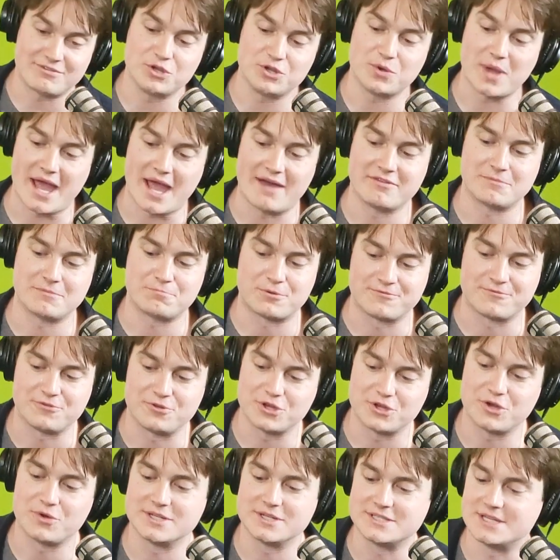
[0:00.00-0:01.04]
you have that
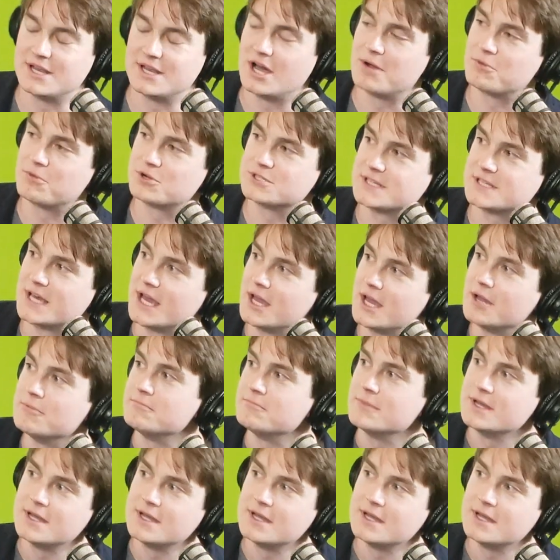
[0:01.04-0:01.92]
portfolio, it's a numbers game.